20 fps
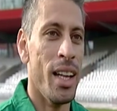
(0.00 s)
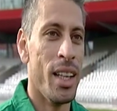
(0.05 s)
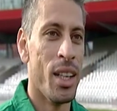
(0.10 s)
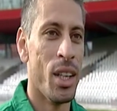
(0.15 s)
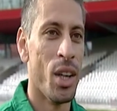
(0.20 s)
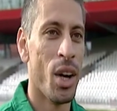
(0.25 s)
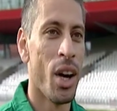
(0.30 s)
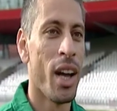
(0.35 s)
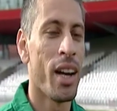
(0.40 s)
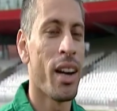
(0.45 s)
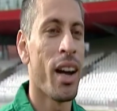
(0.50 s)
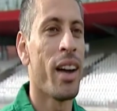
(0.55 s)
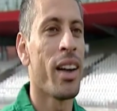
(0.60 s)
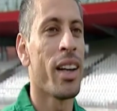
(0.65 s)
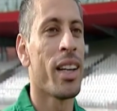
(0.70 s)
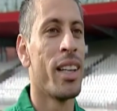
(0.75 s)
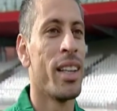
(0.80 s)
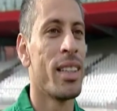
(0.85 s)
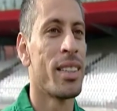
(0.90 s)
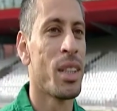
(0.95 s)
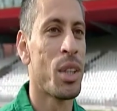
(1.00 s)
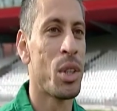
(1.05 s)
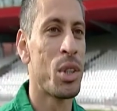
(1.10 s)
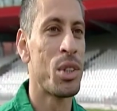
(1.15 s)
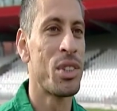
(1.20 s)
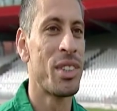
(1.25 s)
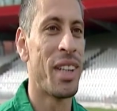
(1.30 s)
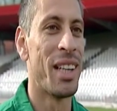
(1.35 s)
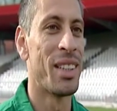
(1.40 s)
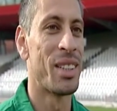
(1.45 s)
You know, I reckon it's a
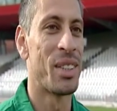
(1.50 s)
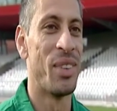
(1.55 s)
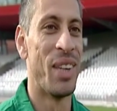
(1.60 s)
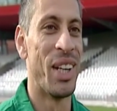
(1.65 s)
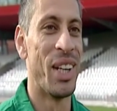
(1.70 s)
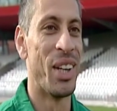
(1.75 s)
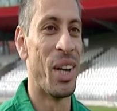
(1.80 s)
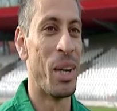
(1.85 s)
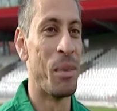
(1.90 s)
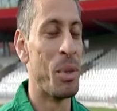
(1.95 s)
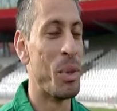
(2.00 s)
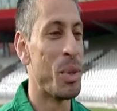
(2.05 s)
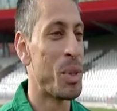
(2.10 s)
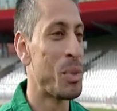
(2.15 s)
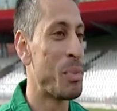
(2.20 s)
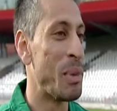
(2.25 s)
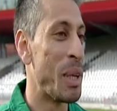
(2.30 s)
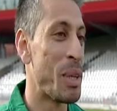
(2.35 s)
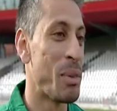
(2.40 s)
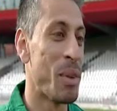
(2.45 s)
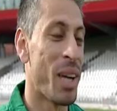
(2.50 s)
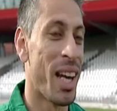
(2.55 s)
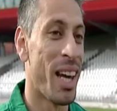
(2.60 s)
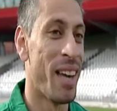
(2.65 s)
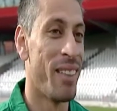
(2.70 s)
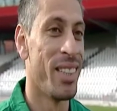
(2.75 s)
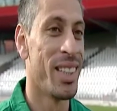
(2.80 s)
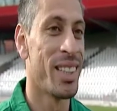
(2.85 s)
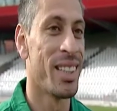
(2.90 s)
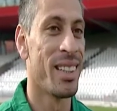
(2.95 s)
good chance of it, you know. I mean, we speak about it
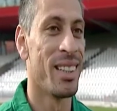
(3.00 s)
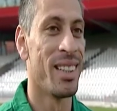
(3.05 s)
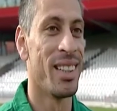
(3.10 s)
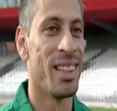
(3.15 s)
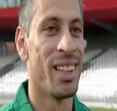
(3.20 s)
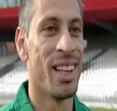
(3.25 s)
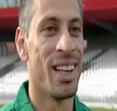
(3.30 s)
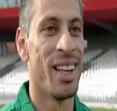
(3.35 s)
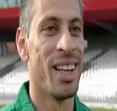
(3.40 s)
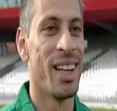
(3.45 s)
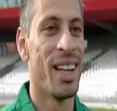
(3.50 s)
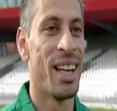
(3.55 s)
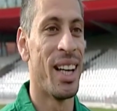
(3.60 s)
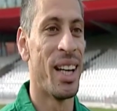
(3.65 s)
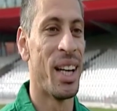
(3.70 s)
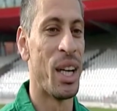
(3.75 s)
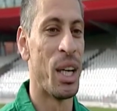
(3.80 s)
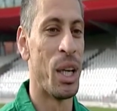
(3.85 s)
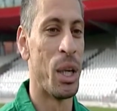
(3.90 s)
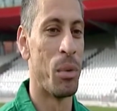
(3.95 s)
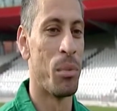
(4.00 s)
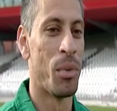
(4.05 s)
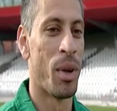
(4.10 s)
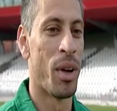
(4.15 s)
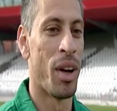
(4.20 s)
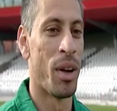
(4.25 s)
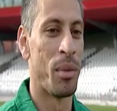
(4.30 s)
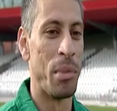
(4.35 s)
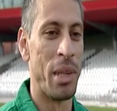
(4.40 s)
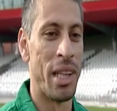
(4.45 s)
every single year.
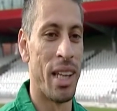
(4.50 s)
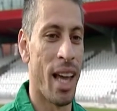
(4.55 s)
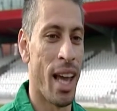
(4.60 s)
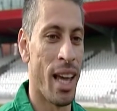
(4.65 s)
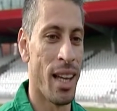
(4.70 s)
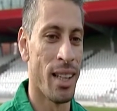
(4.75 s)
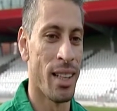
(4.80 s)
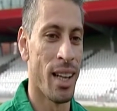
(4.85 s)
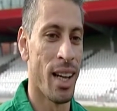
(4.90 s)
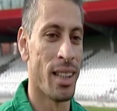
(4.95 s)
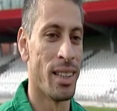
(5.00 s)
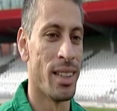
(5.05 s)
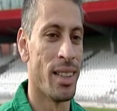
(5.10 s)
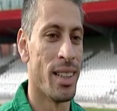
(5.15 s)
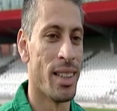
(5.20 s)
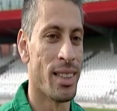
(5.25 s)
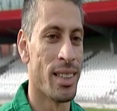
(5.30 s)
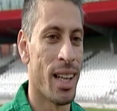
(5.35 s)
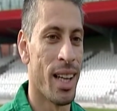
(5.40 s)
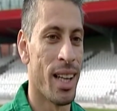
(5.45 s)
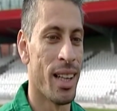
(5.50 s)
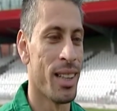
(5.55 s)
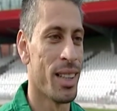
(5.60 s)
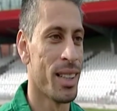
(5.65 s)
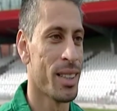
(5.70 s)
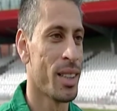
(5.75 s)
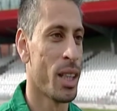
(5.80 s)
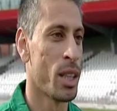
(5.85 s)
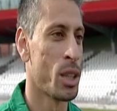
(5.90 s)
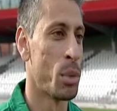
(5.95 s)
I've been here 8-9 years now, and
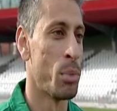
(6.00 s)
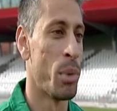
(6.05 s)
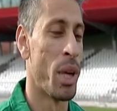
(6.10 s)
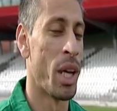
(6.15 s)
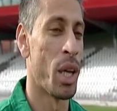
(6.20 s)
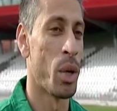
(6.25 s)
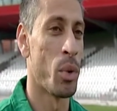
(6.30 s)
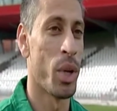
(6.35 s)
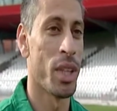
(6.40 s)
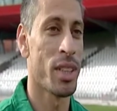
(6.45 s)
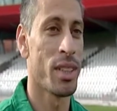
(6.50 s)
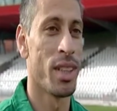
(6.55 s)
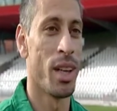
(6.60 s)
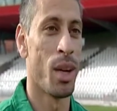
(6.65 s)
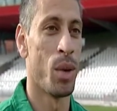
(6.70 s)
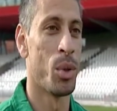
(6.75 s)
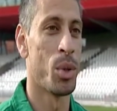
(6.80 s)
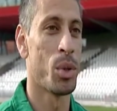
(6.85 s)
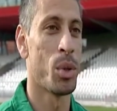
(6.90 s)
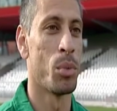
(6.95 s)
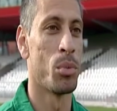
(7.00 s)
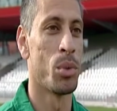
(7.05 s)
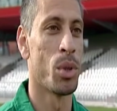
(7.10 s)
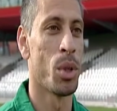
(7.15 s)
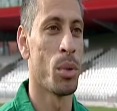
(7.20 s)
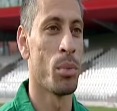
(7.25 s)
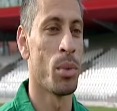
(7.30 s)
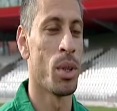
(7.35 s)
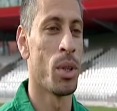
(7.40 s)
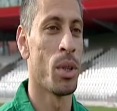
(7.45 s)
that's the main question that always comes
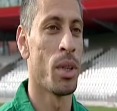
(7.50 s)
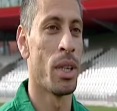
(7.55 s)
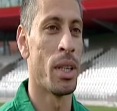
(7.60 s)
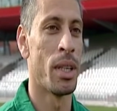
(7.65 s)
up, you know.